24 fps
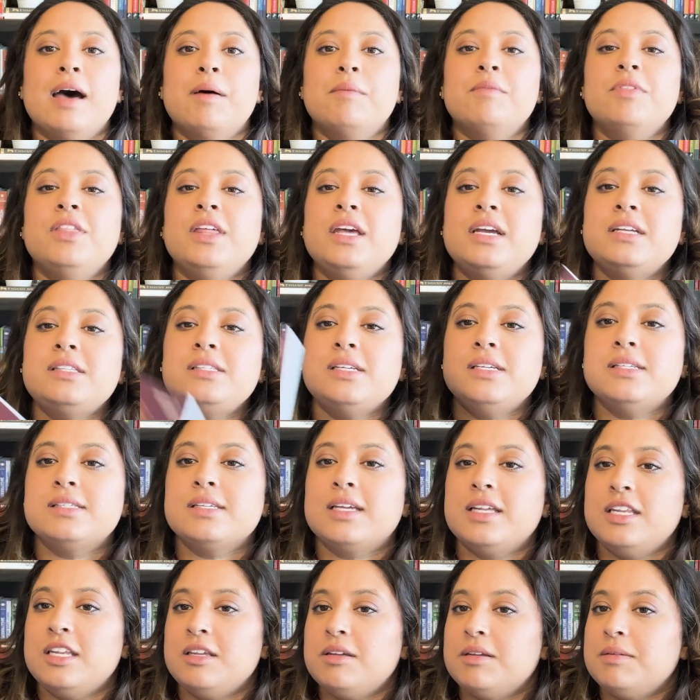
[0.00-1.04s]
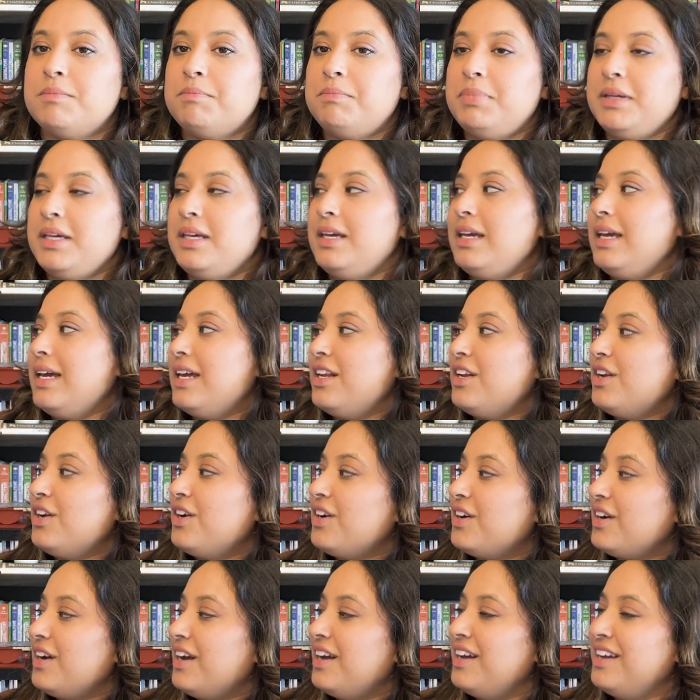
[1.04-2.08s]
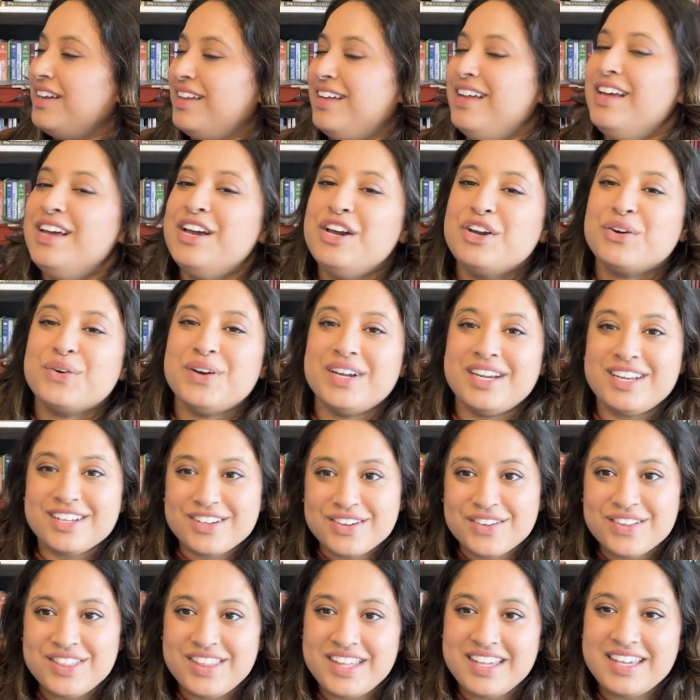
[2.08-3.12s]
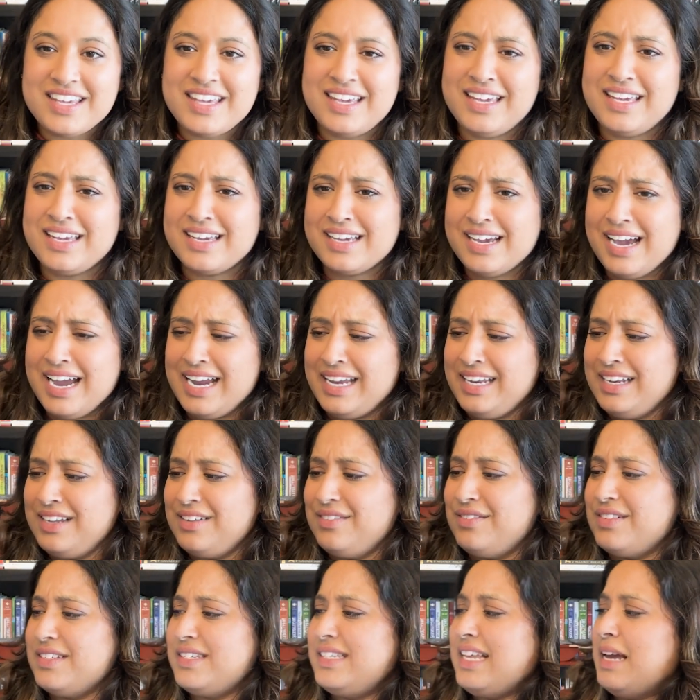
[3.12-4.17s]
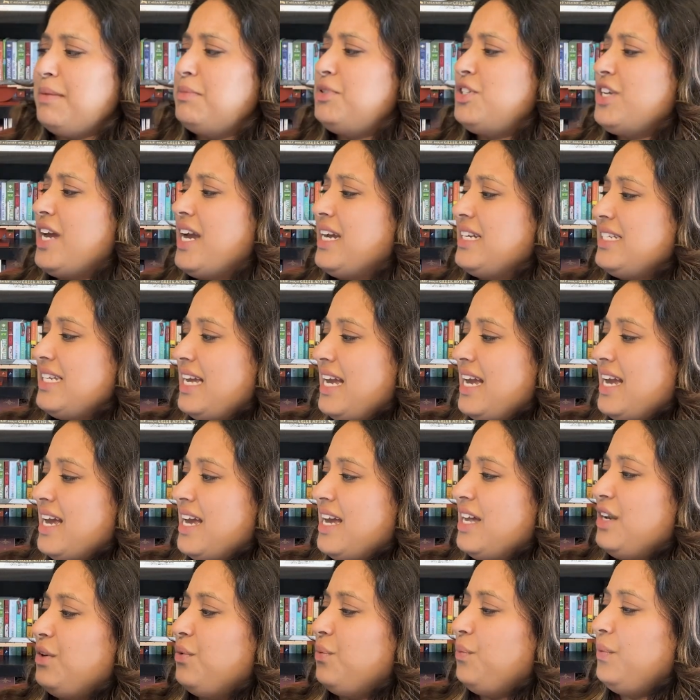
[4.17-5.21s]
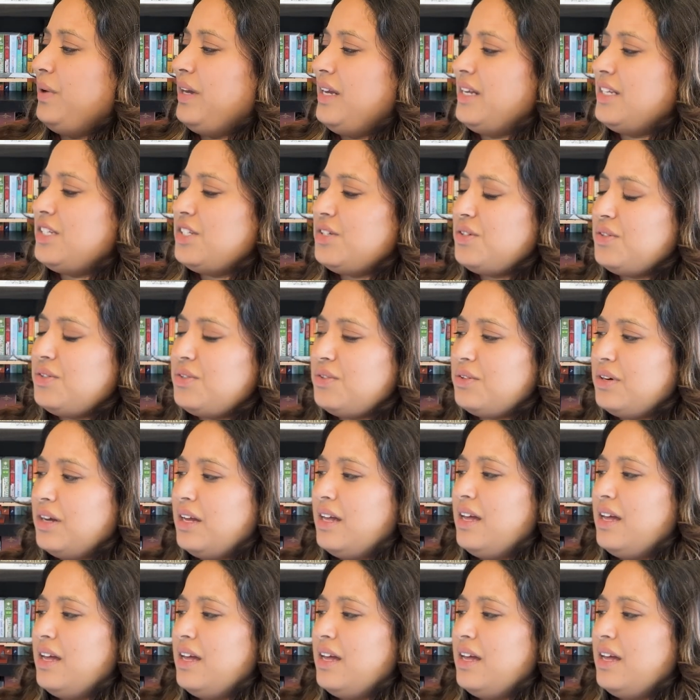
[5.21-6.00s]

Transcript: This is going to be in her critical thinking kind of subject, and we do